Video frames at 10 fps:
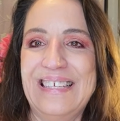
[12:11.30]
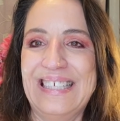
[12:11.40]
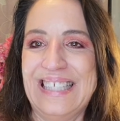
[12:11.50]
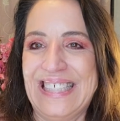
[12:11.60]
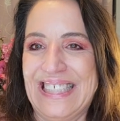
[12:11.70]

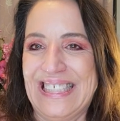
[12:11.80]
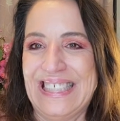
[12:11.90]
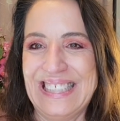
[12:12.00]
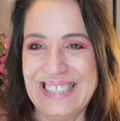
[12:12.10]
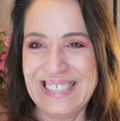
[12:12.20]

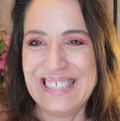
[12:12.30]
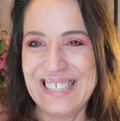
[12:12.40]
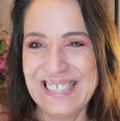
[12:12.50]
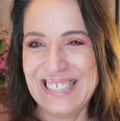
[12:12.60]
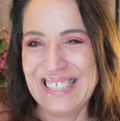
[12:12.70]

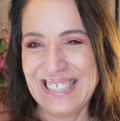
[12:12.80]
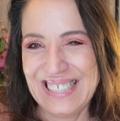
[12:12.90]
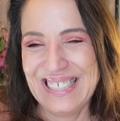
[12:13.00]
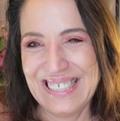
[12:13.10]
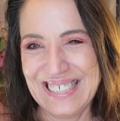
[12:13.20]

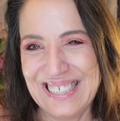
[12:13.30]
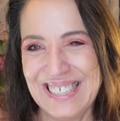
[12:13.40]
No one is speaking in this clip.